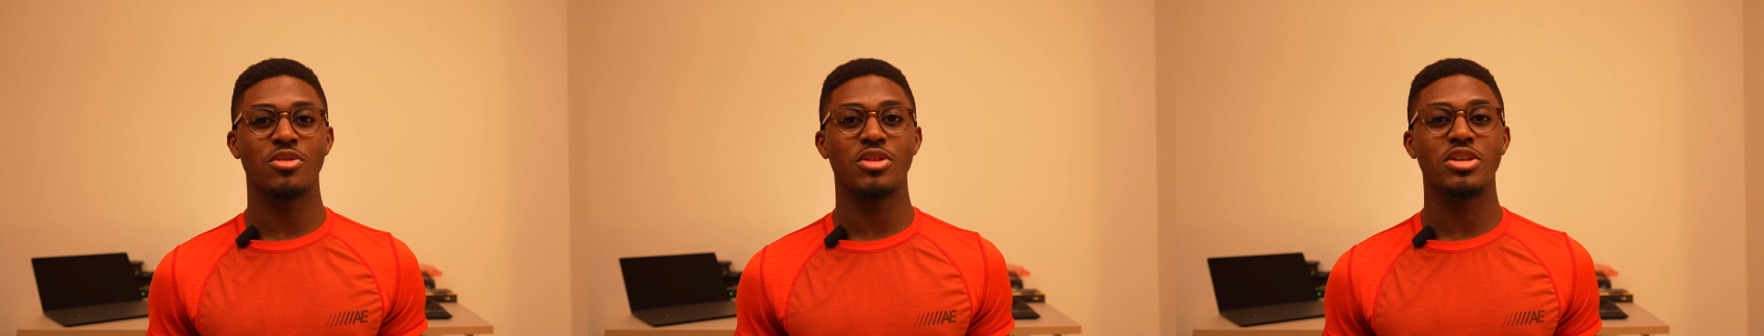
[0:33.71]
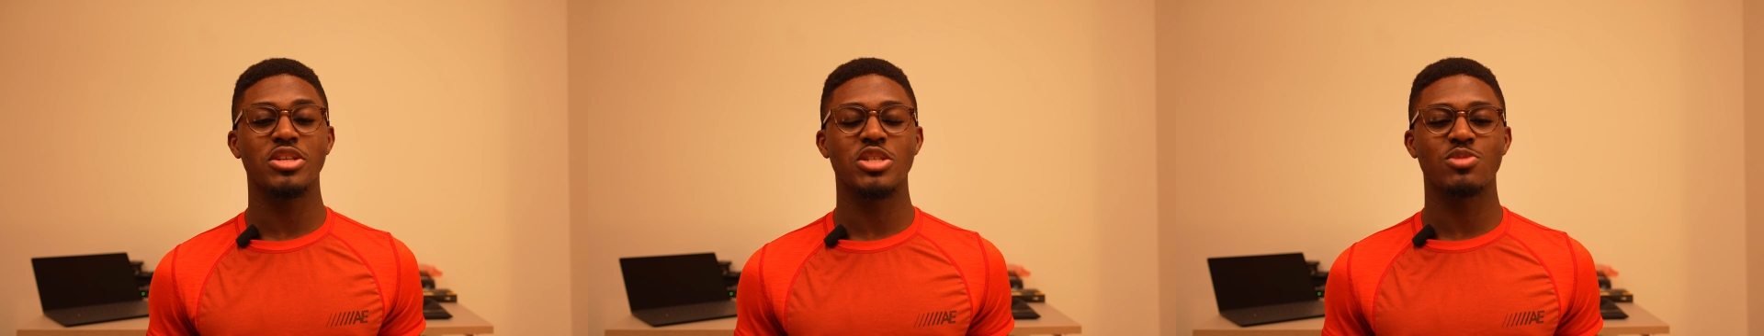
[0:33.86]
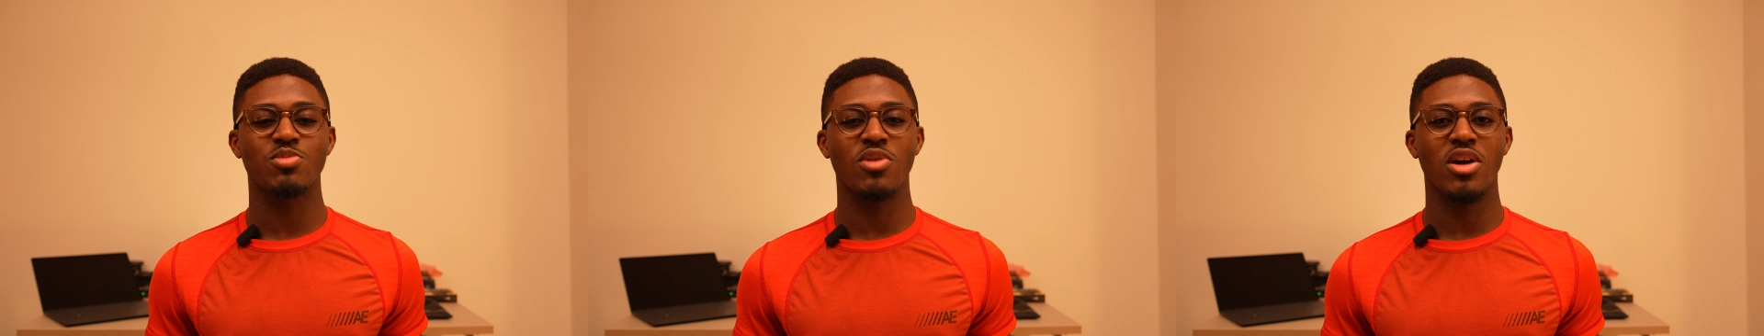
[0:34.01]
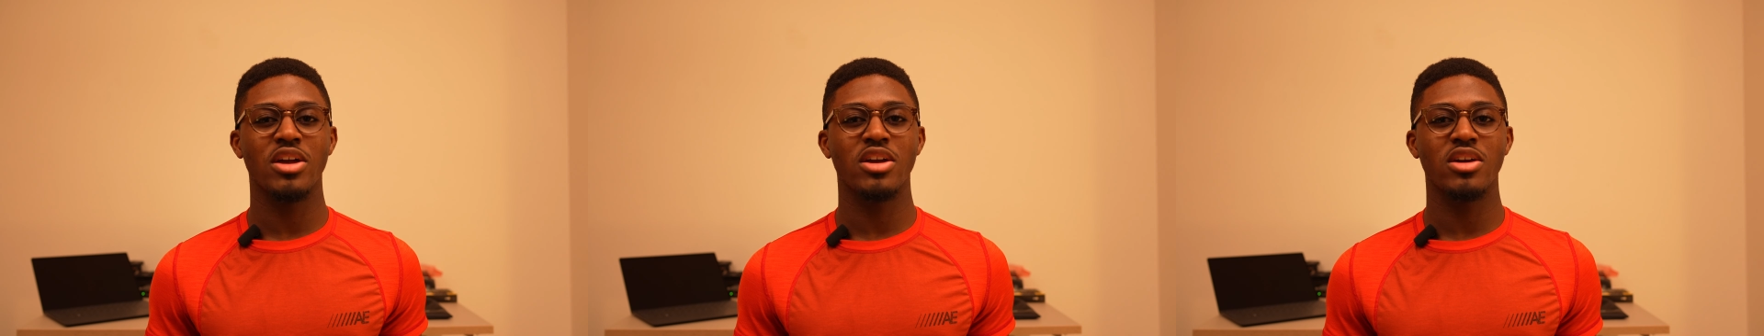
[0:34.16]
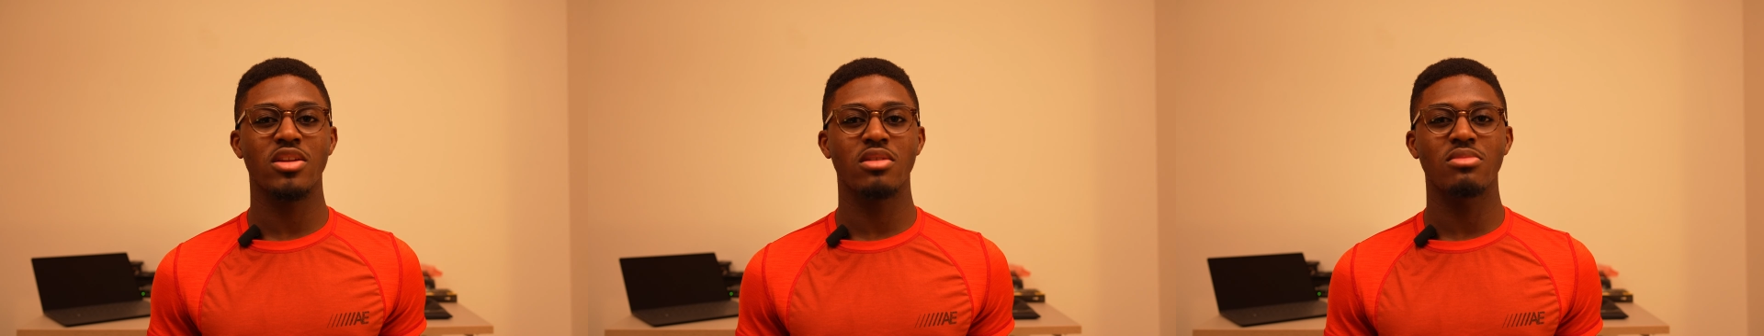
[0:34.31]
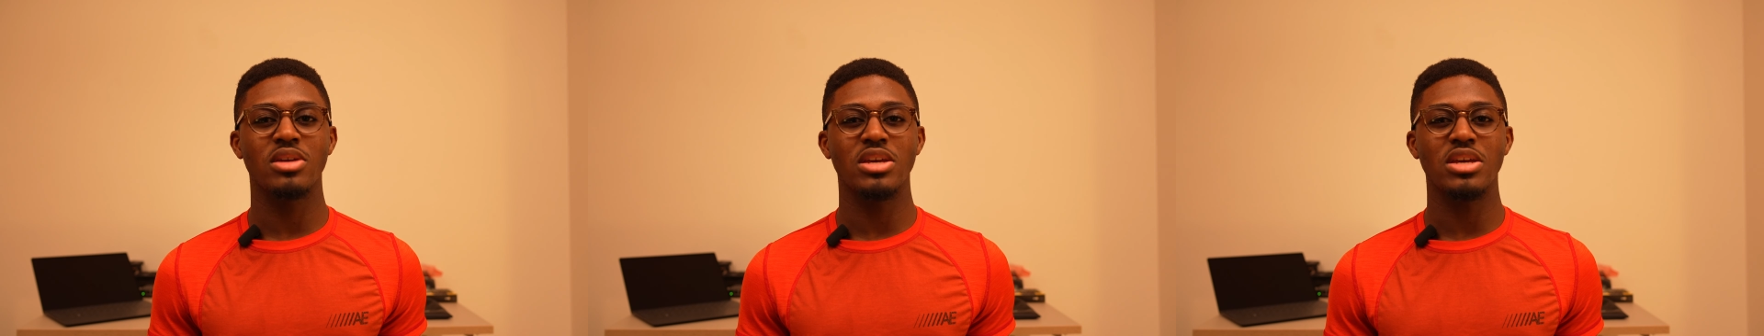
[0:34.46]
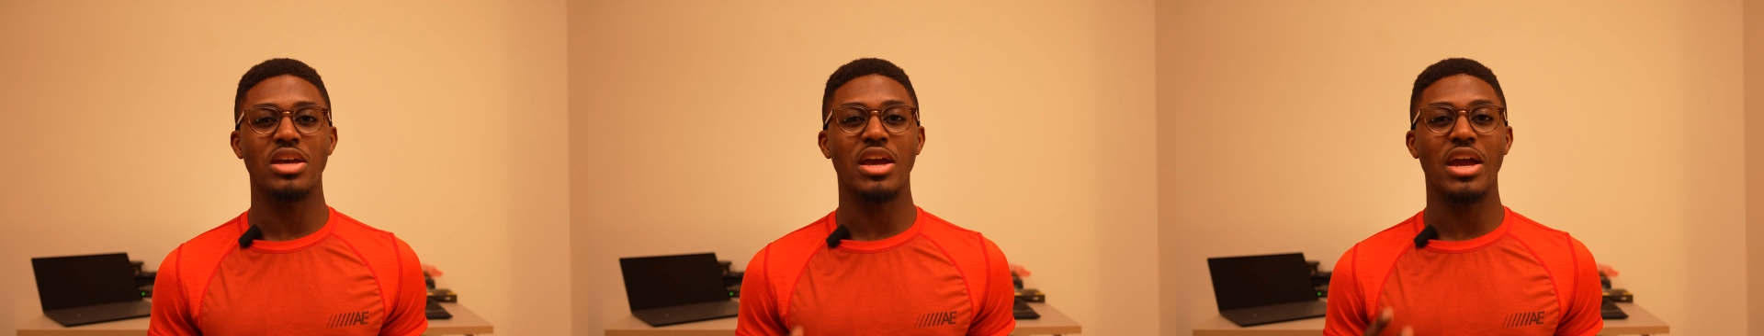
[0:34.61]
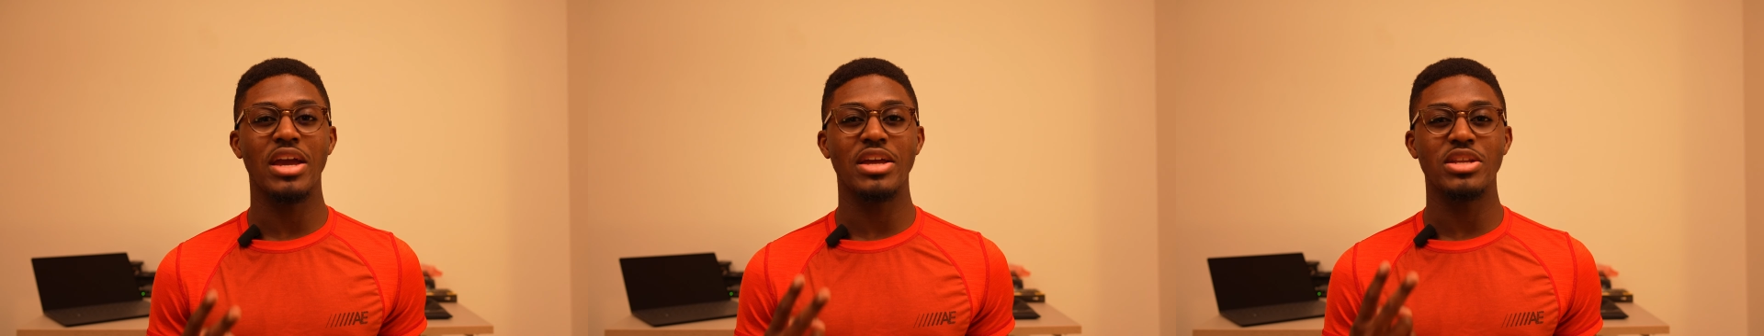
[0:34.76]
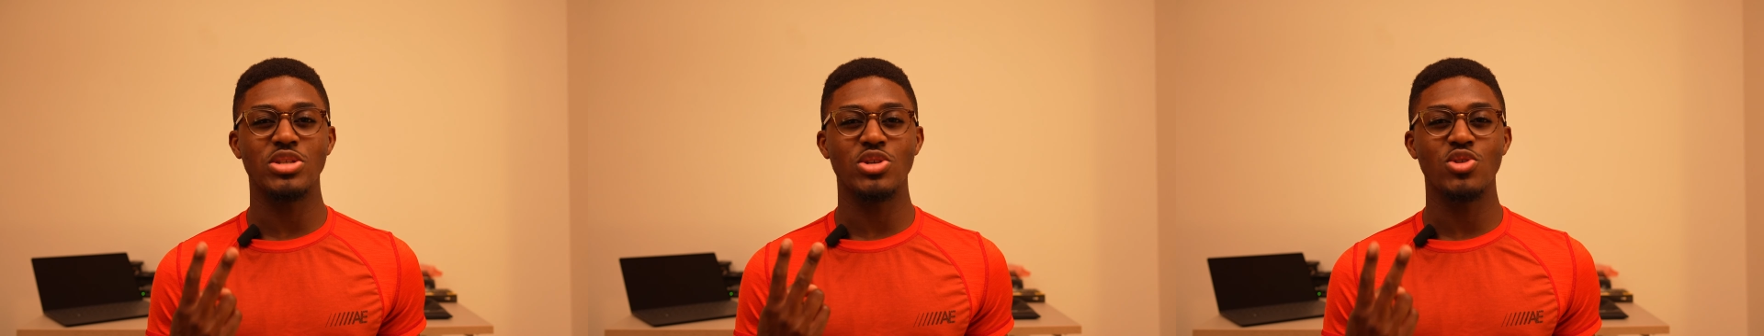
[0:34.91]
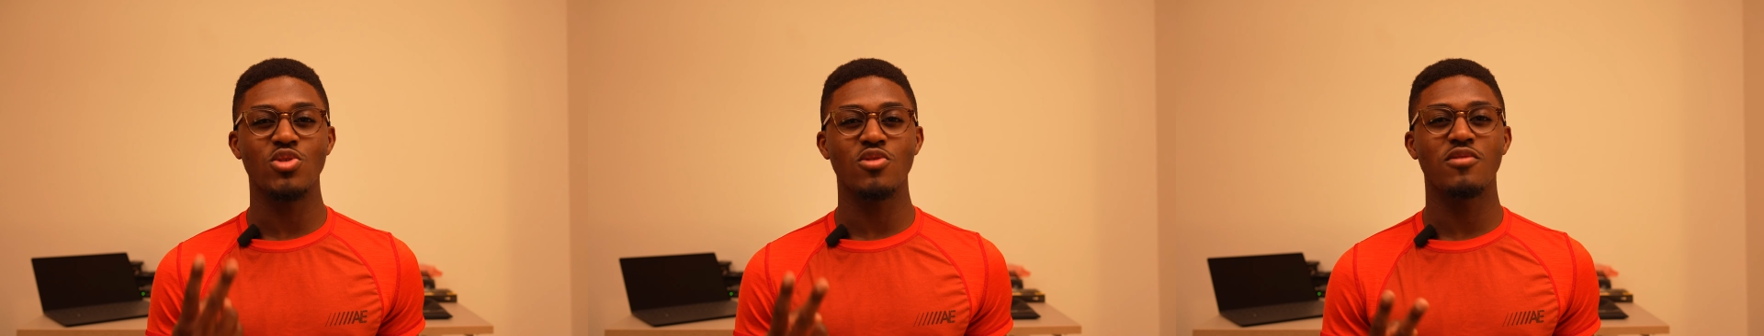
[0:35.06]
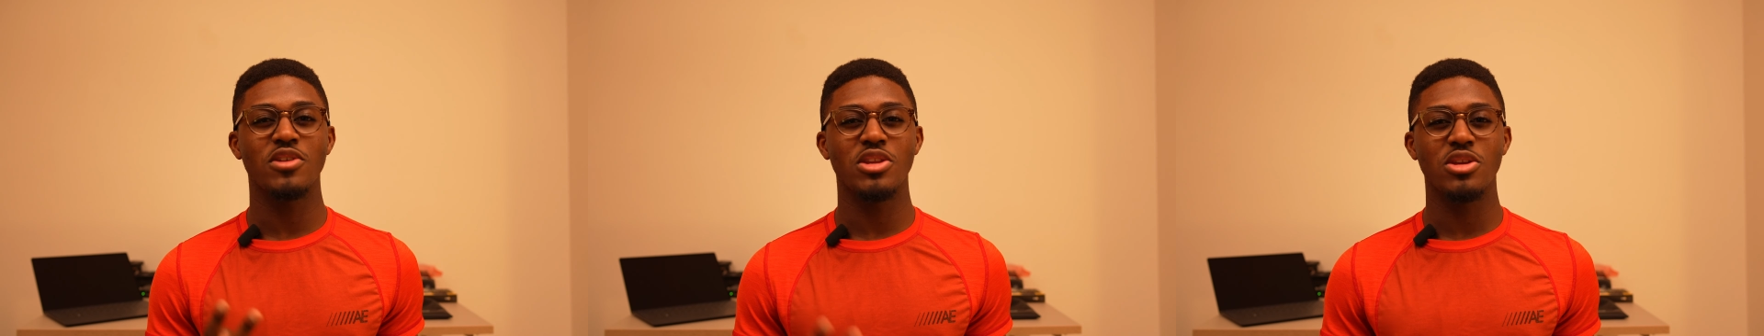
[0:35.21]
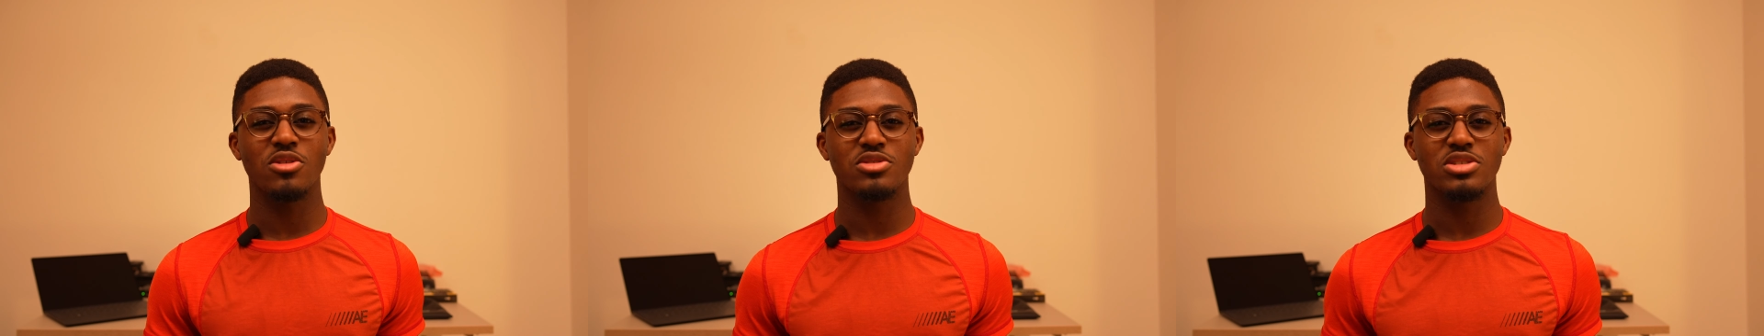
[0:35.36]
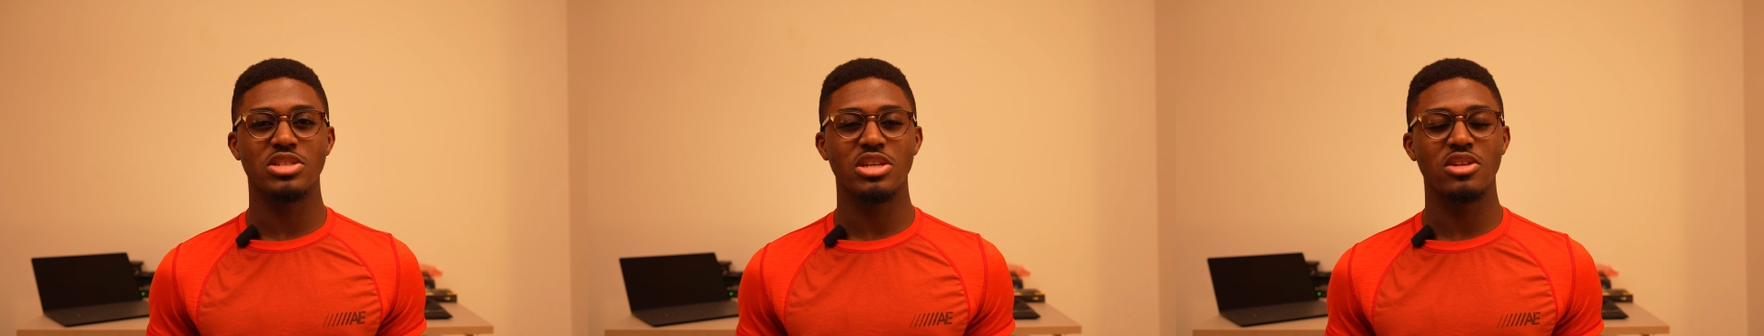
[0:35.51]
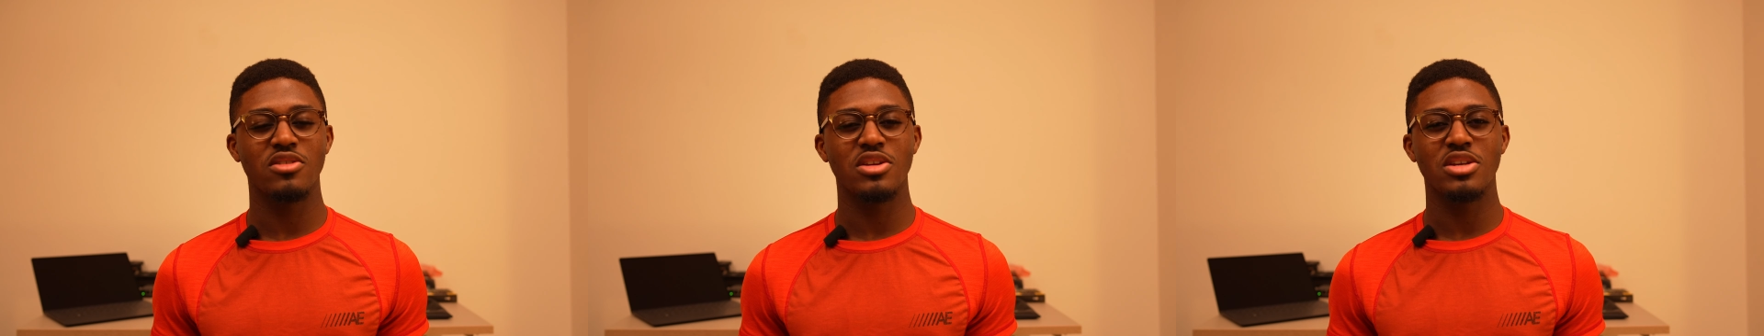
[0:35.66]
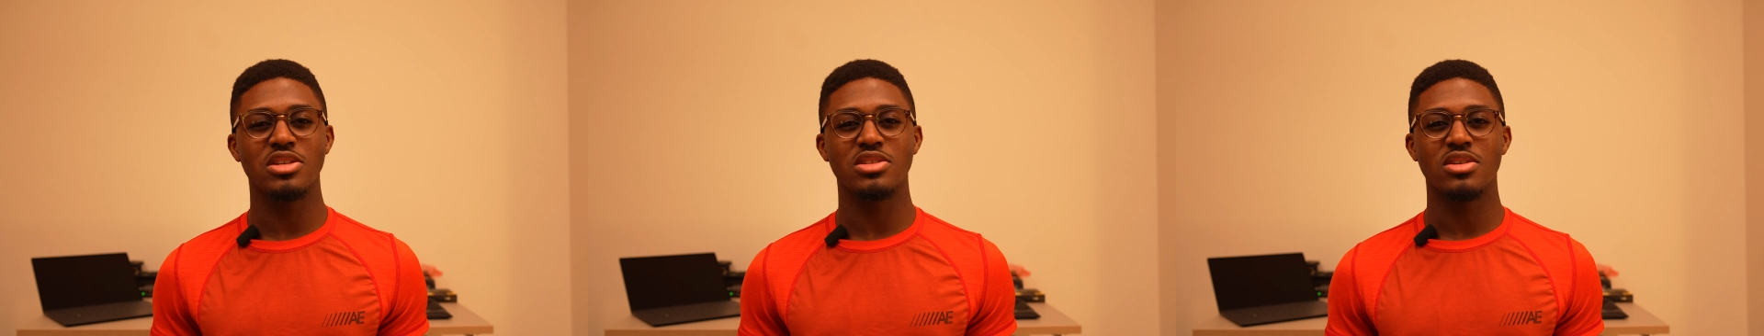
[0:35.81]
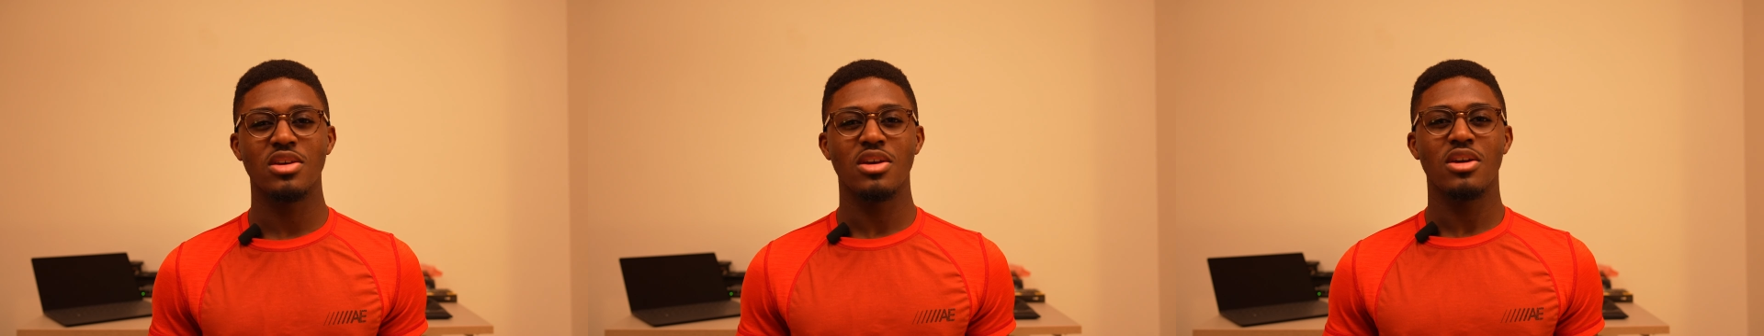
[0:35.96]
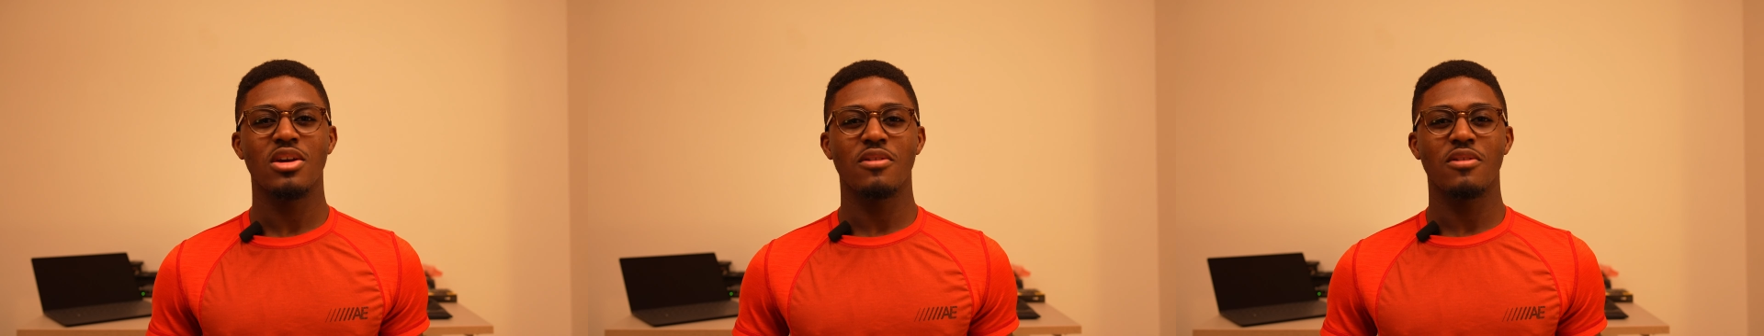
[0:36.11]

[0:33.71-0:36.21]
This is probably going to be a 2-video series.